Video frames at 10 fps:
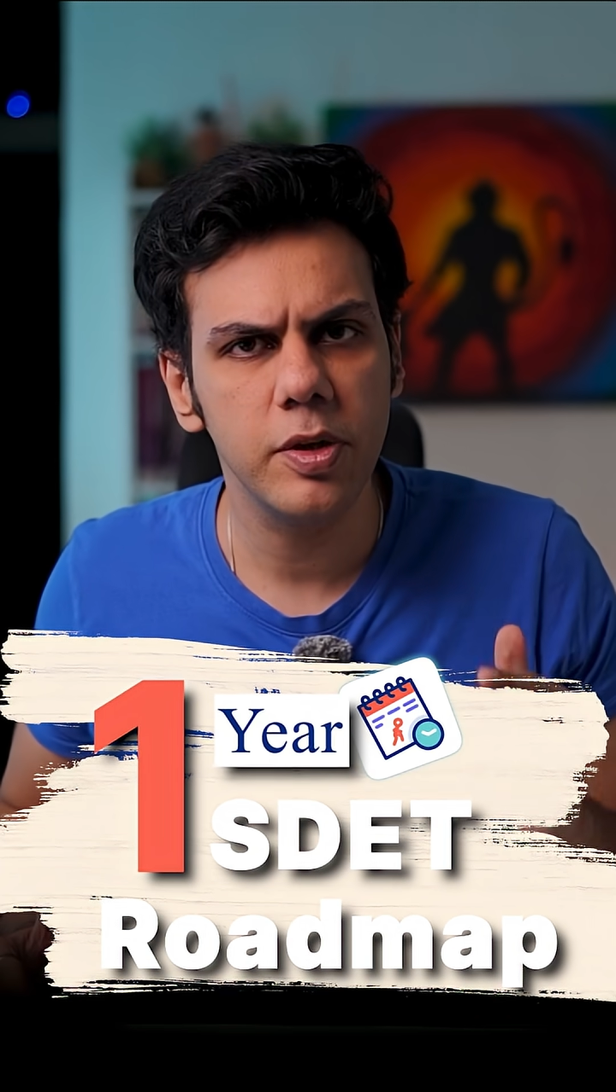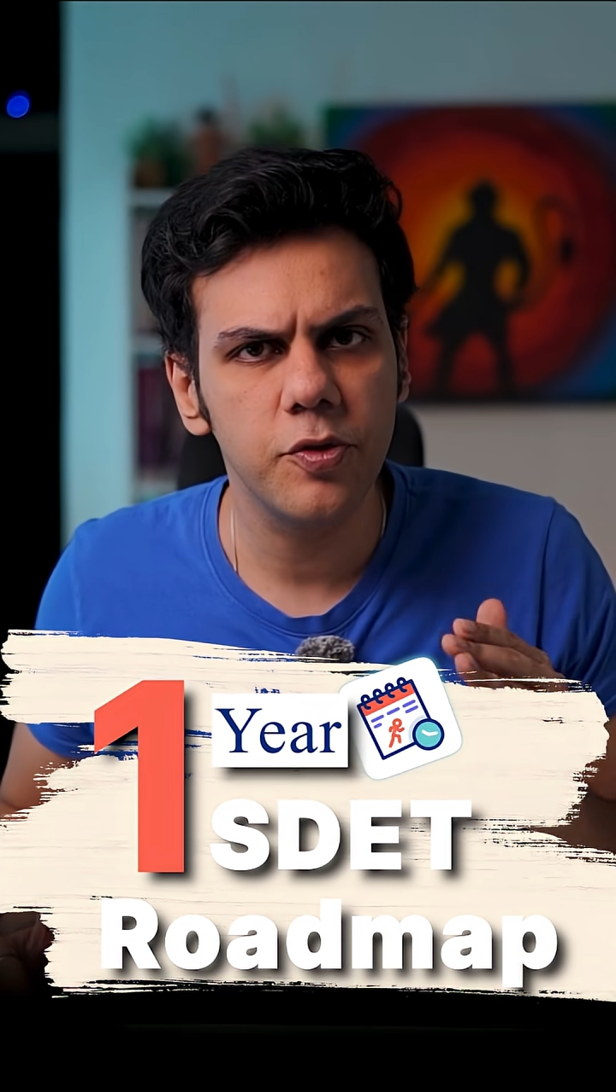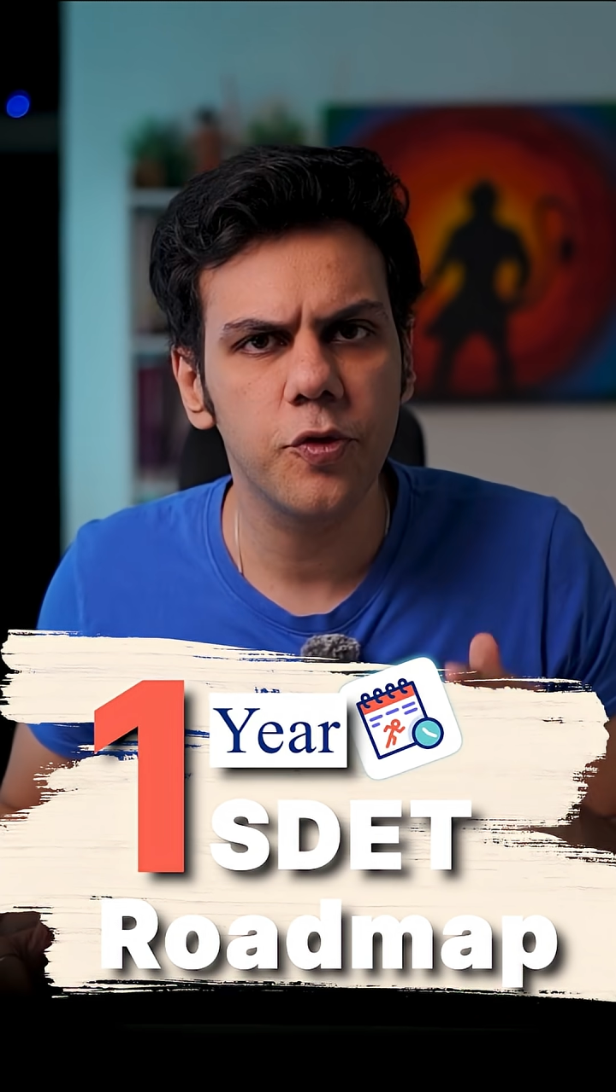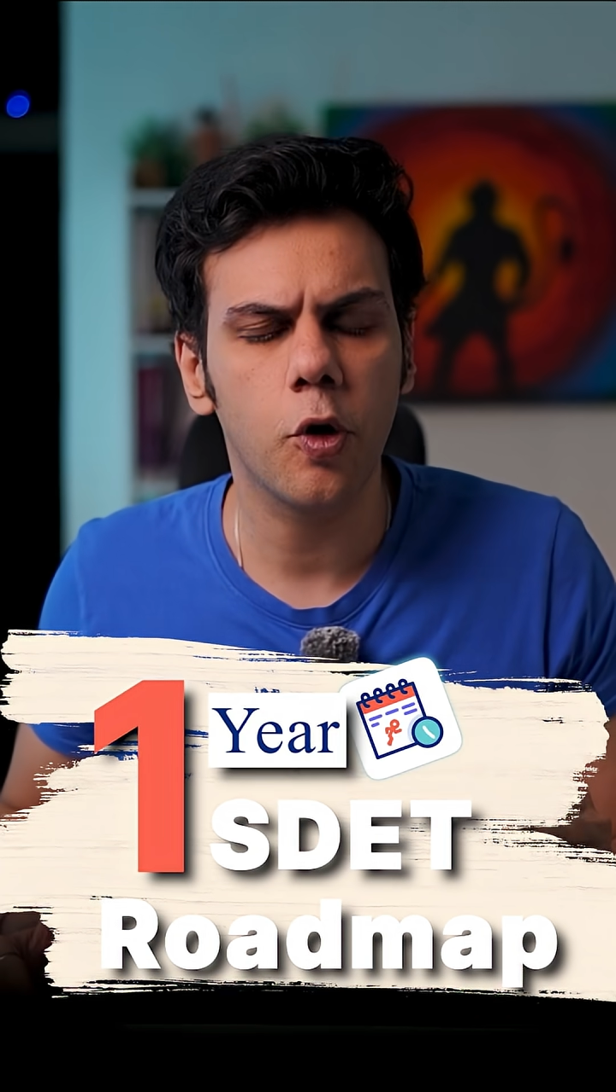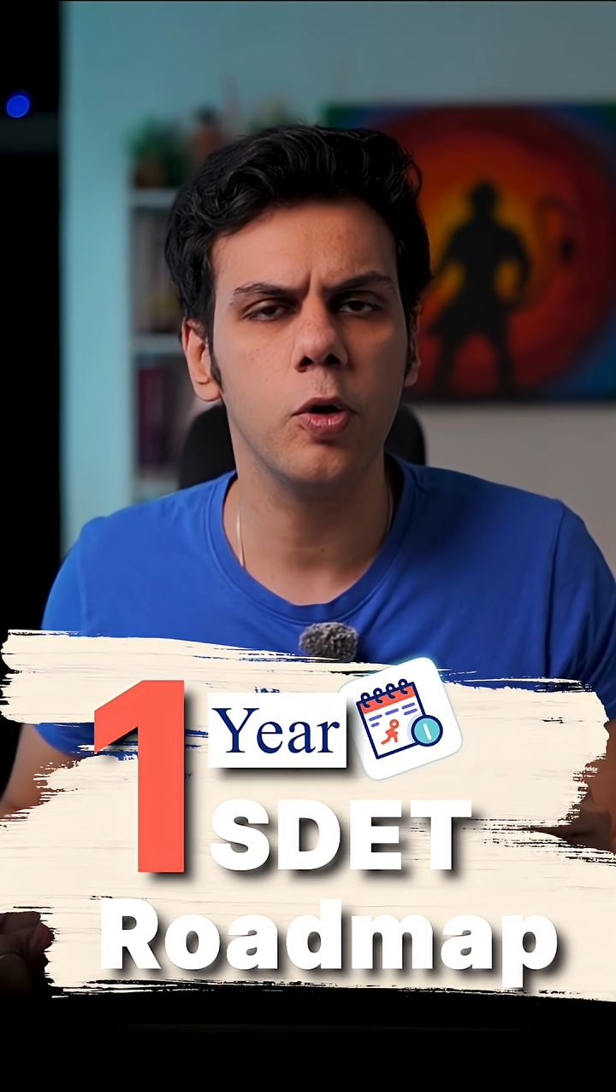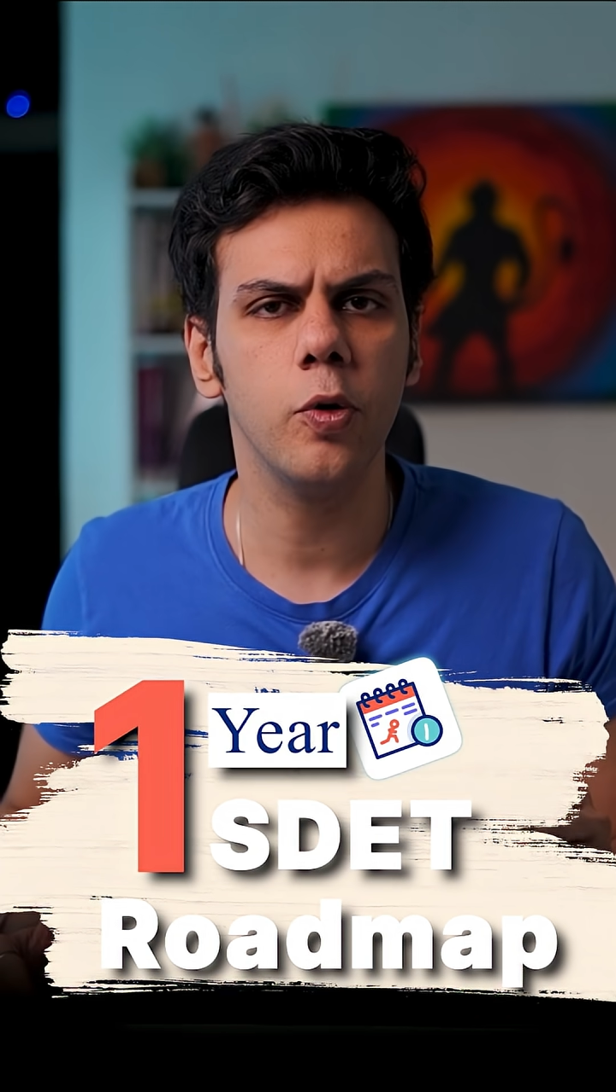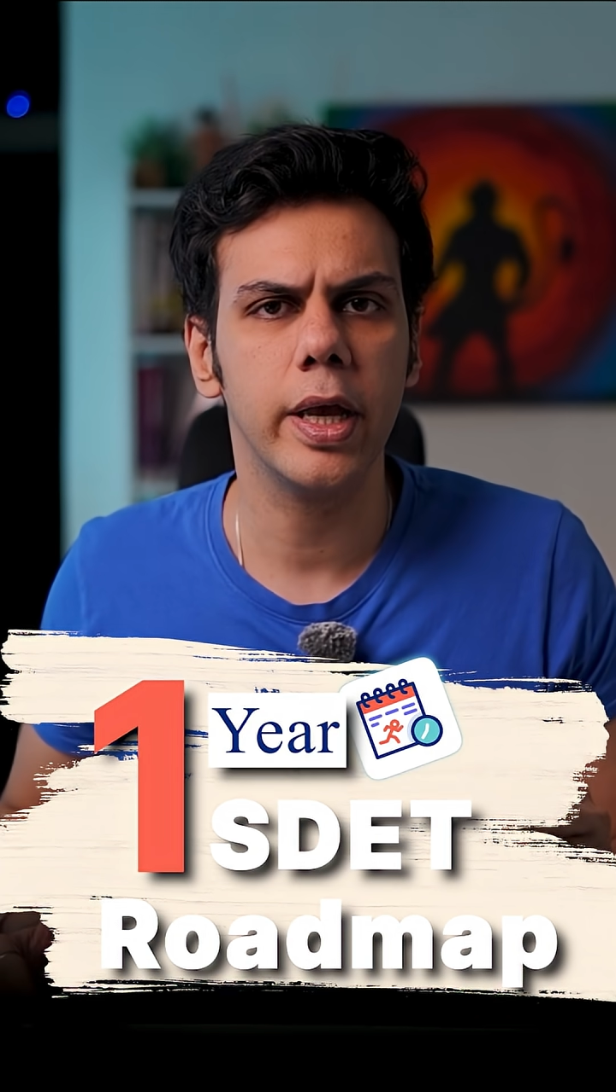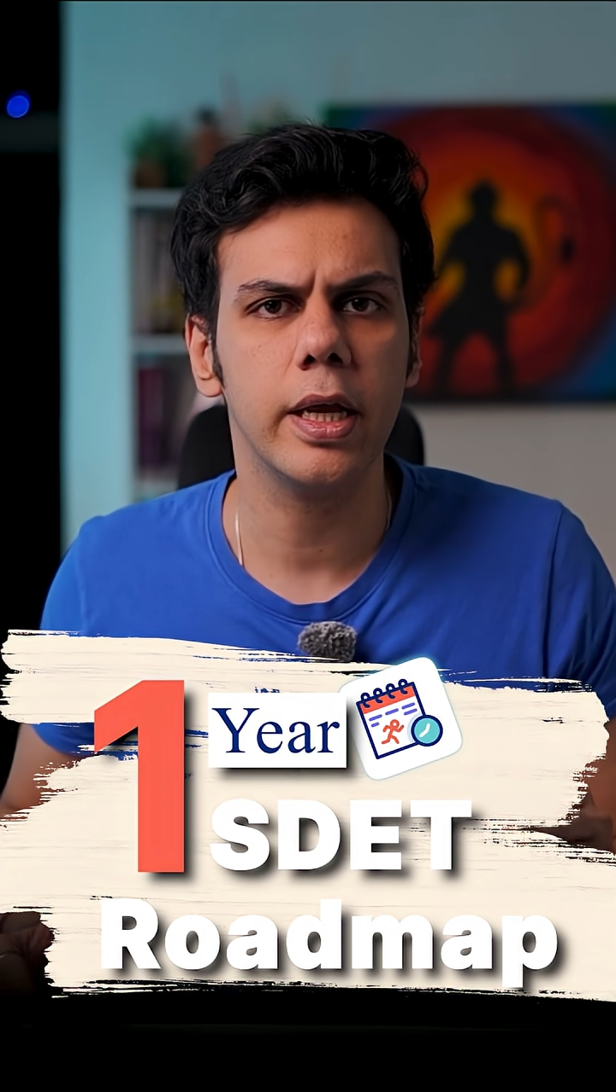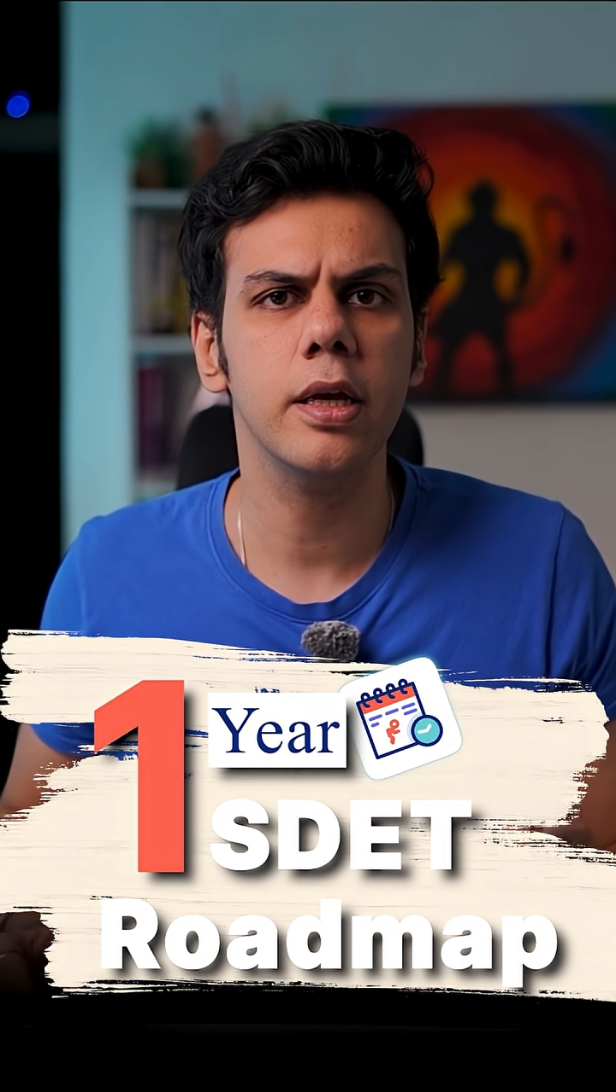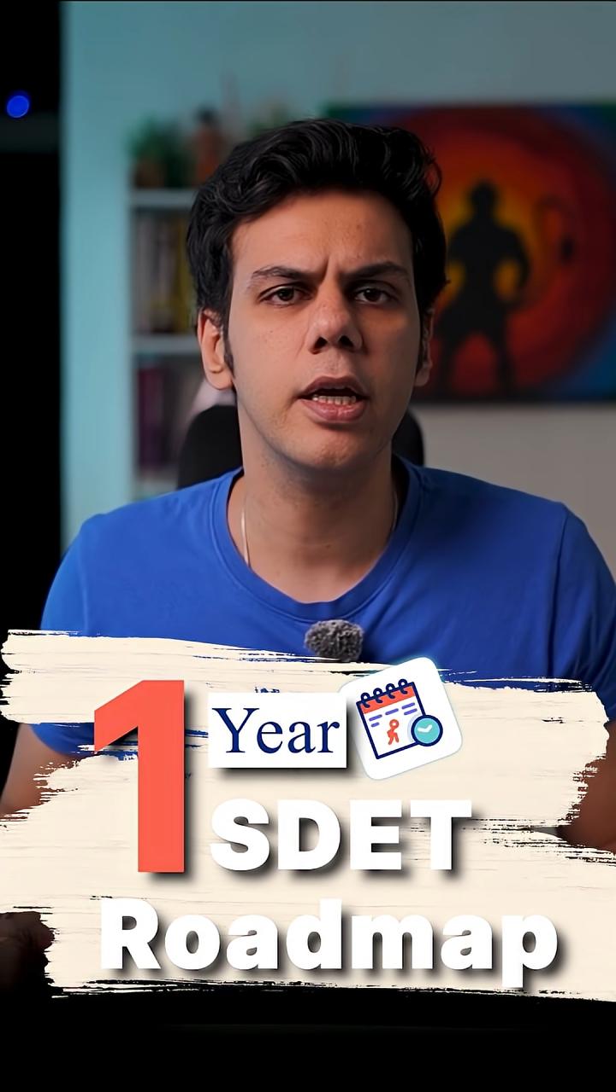be following